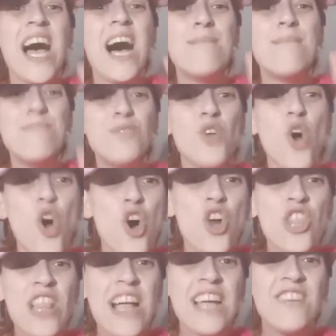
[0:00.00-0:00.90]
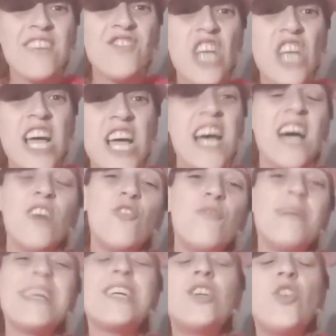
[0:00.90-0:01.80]
I'm not on live chat. Oh
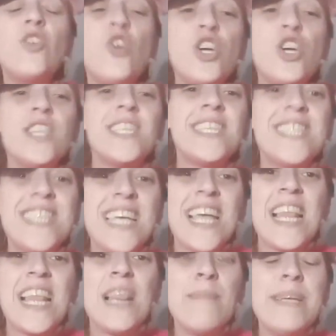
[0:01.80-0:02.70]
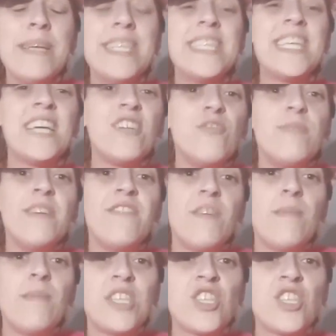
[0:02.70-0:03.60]
my god, tell me if
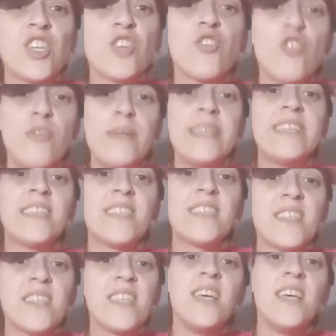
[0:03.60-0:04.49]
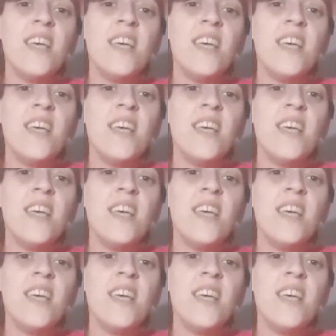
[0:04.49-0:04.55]
I miss your comments.